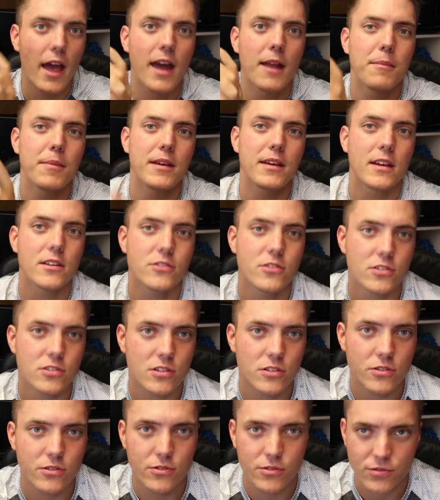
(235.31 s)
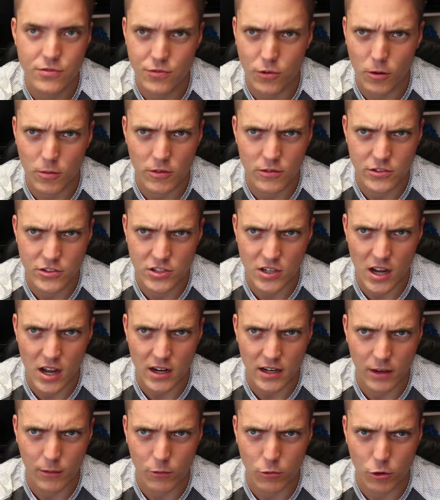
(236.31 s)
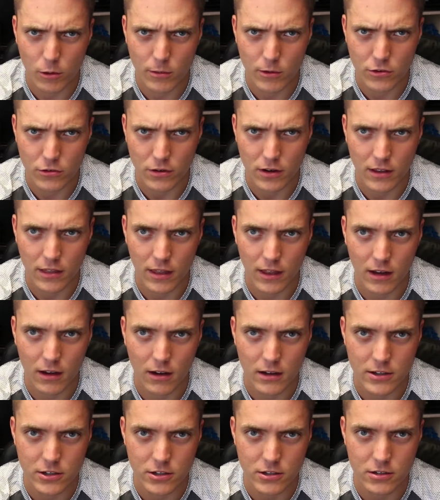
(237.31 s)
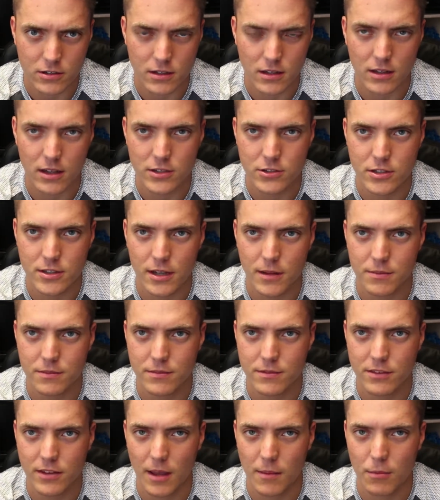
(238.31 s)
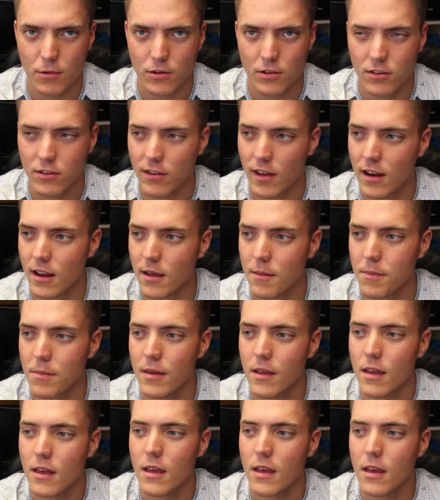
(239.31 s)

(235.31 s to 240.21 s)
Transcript: and because there's no form of shock absorbers or anything on your electric skateboard setup,